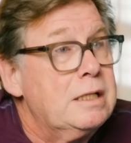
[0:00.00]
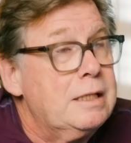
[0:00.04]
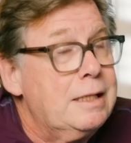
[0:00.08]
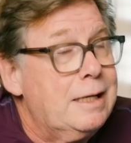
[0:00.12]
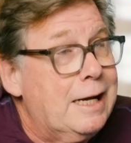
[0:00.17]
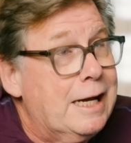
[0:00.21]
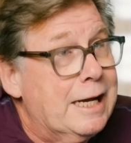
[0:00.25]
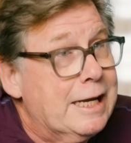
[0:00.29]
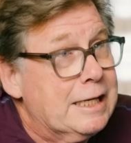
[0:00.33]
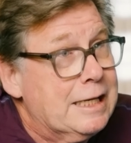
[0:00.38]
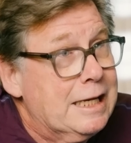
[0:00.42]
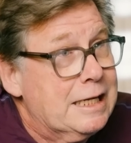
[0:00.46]

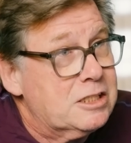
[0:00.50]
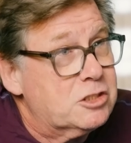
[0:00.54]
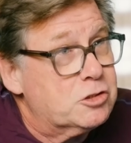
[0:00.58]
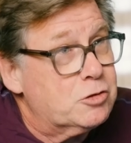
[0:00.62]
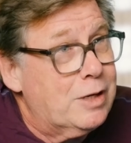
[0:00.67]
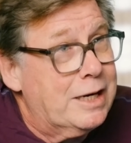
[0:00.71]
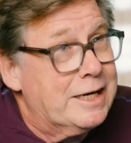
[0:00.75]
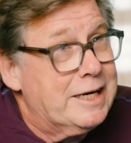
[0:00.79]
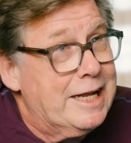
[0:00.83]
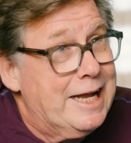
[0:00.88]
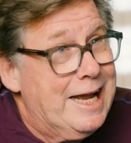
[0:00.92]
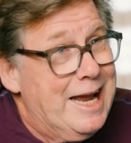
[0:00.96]
I
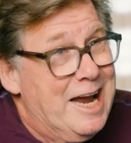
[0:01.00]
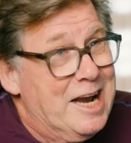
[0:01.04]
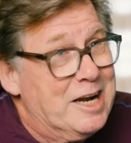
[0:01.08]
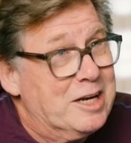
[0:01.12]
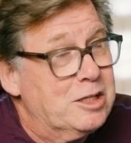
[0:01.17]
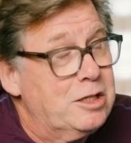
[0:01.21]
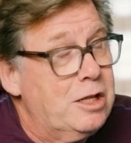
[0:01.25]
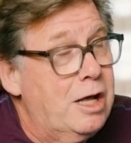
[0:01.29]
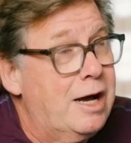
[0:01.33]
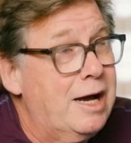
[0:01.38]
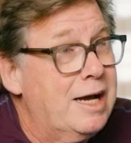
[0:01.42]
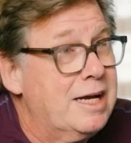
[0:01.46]
try to
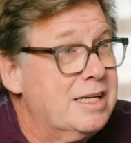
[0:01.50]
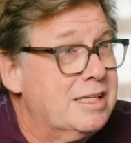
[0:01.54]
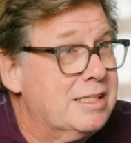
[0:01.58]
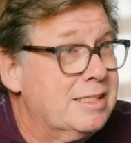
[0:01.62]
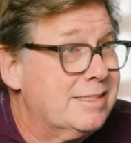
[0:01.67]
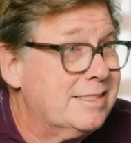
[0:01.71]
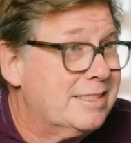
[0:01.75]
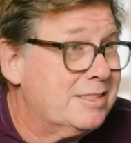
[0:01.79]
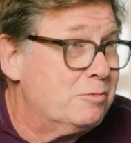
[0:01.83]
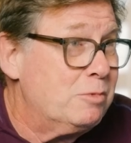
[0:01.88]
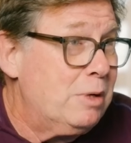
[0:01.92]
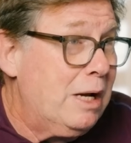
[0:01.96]

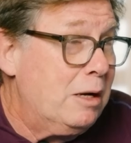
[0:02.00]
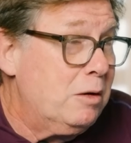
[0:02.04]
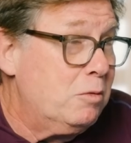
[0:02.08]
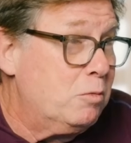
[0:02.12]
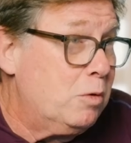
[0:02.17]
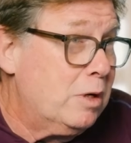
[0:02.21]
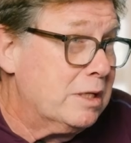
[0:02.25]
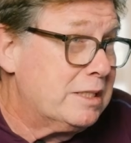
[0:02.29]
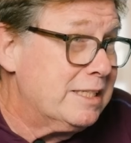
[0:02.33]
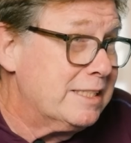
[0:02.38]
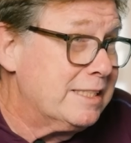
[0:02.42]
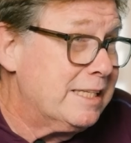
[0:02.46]
analyze
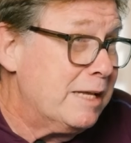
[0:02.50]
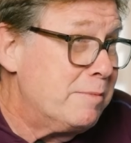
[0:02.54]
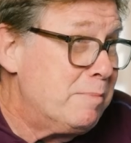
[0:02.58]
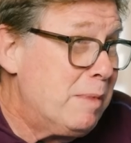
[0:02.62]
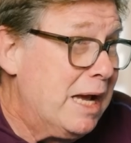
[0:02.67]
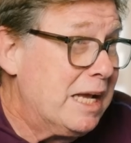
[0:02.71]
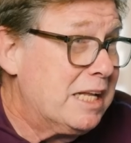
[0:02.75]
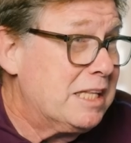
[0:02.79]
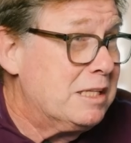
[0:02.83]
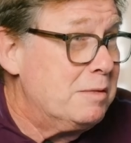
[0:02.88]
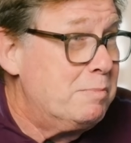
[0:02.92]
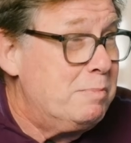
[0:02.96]
what did they
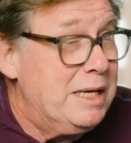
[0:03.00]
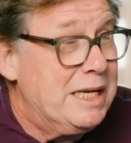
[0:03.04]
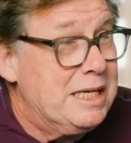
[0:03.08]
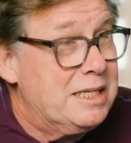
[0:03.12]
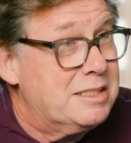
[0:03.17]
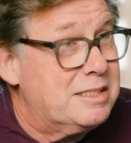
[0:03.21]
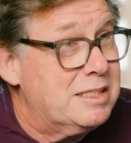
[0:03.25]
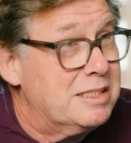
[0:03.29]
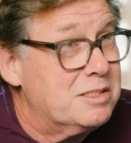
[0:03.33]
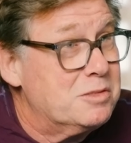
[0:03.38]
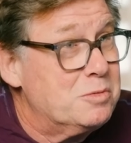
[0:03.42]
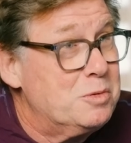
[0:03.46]
mic the
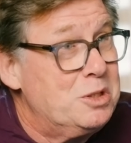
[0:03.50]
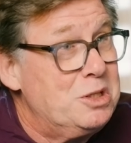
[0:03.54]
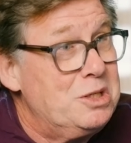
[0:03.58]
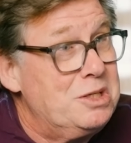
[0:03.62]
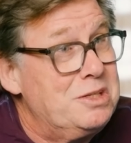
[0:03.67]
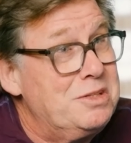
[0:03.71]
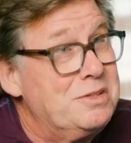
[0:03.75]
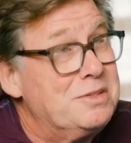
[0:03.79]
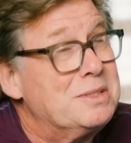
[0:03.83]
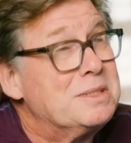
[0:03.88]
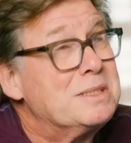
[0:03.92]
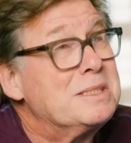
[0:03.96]
basses
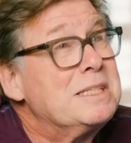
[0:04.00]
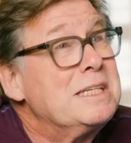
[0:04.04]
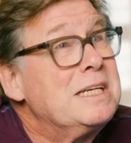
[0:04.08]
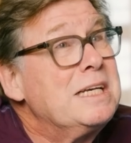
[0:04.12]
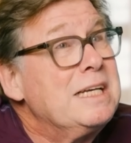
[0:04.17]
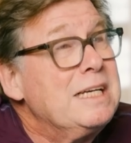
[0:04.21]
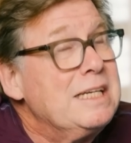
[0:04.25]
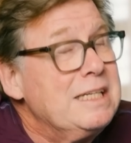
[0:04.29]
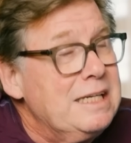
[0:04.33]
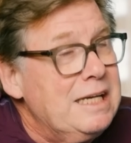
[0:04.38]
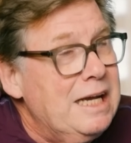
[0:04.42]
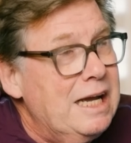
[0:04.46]
with, and
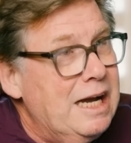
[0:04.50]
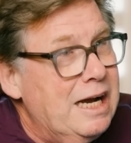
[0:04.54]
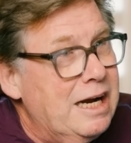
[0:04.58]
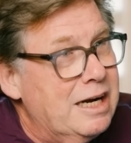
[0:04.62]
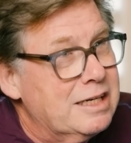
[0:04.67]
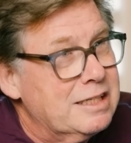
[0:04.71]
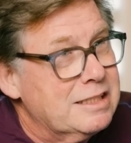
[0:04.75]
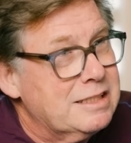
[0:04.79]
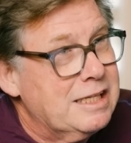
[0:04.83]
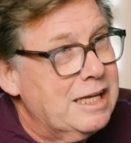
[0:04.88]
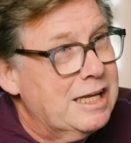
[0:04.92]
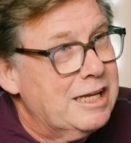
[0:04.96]
how
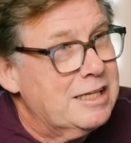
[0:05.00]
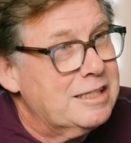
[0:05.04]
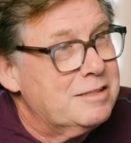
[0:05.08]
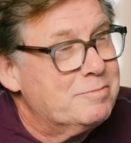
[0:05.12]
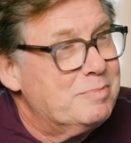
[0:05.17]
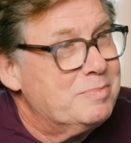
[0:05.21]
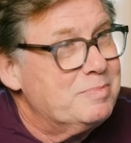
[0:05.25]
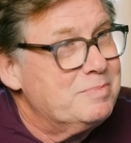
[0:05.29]
did they,